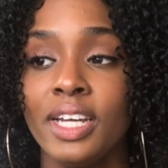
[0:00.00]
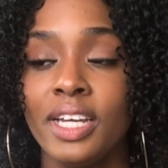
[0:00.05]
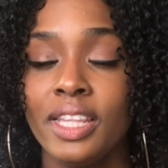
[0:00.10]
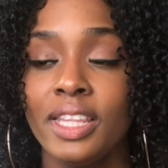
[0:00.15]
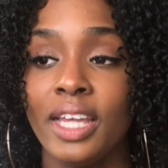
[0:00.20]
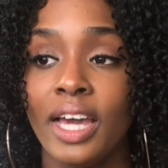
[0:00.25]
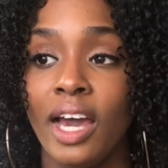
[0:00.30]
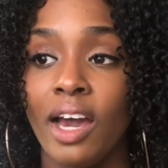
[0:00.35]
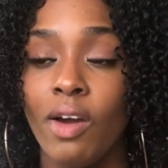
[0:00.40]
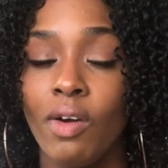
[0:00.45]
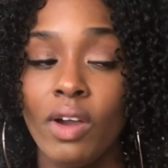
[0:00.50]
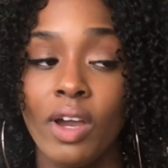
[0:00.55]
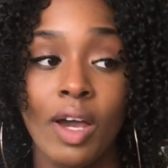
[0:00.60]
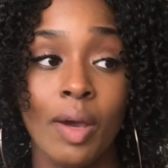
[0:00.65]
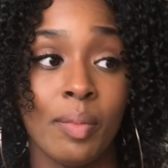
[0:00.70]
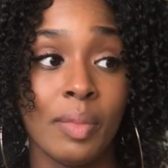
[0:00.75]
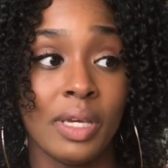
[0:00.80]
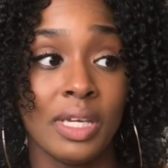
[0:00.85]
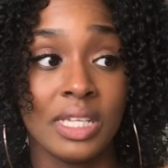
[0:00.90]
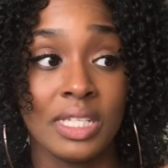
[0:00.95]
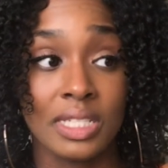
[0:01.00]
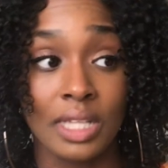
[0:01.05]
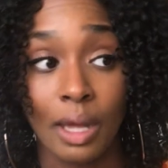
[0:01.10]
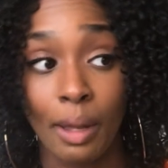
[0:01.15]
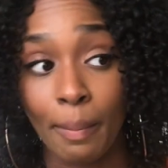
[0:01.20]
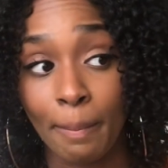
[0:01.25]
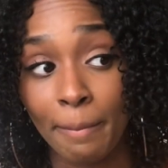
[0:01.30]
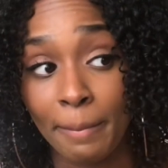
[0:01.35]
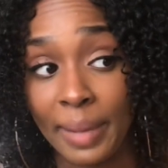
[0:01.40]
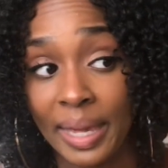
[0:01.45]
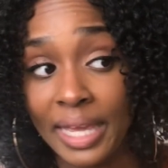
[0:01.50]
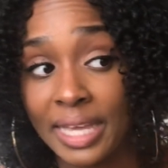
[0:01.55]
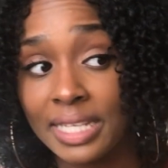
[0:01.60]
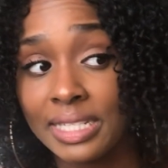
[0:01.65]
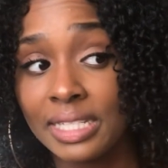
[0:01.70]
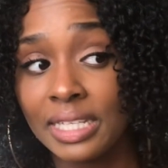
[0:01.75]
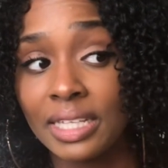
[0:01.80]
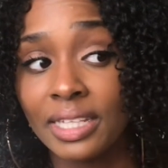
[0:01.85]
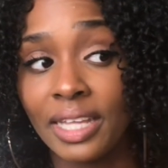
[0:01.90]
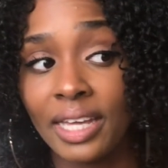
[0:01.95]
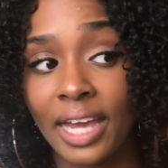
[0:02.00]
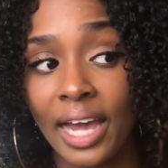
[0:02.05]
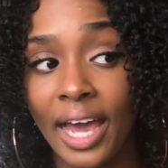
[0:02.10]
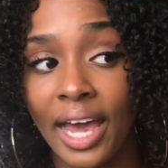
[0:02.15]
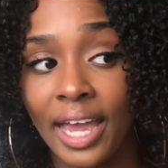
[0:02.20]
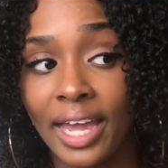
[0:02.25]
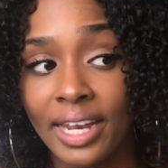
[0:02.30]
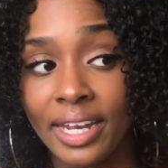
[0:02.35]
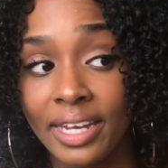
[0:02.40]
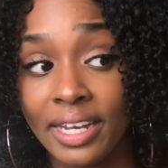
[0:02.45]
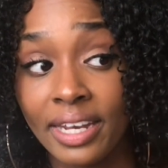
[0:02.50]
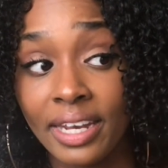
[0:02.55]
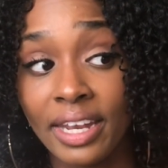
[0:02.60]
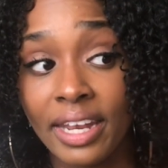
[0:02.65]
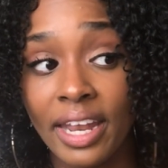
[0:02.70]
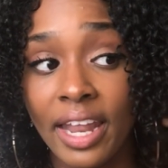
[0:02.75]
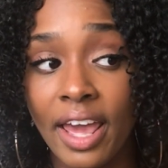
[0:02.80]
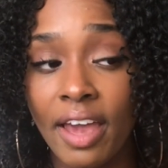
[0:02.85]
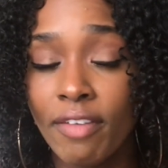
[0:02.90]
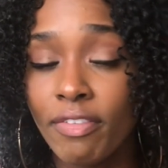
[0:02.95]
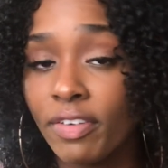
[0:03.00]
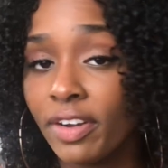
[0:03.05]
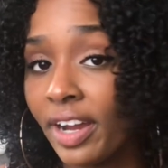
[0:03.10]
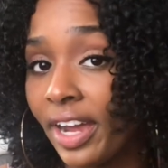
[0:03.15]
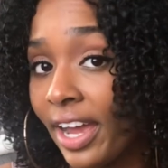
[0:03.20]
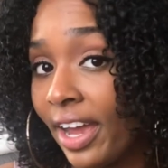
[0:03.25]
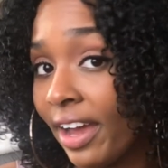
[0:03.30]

the outcome is amazing. Like, I never